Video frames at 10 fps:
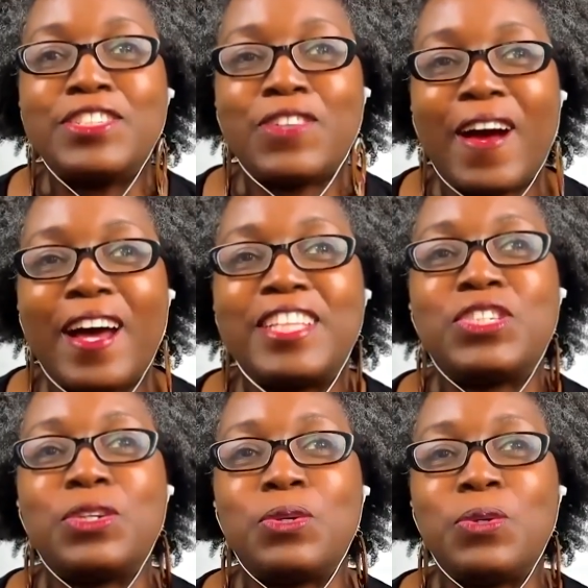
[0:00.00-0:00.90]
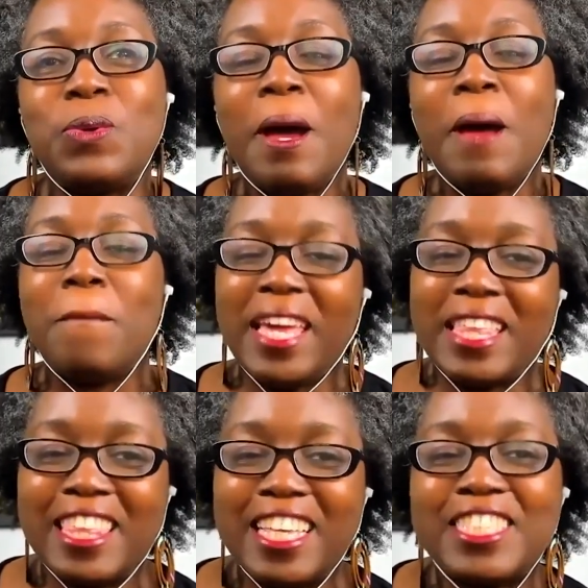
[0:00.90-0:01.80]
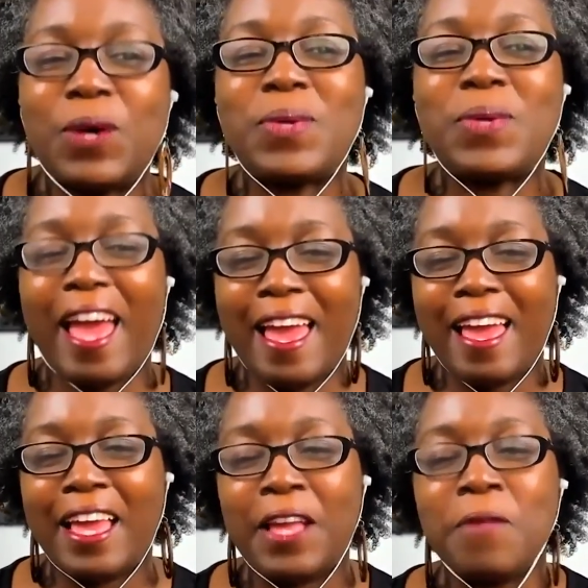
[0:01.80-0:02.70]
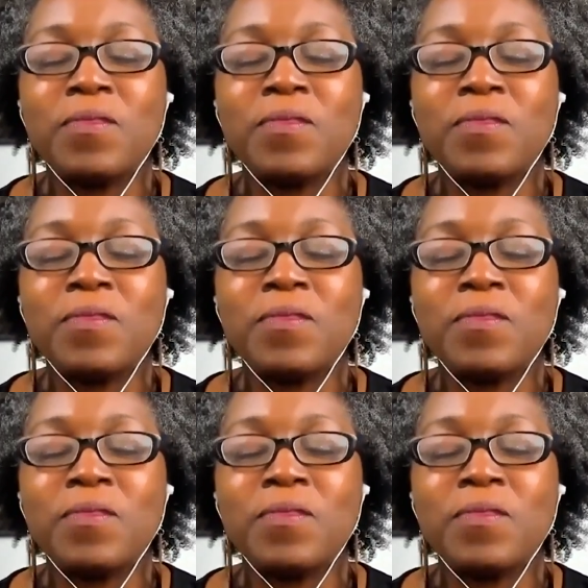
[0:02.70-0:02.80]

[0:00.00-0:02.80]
trying to make this okay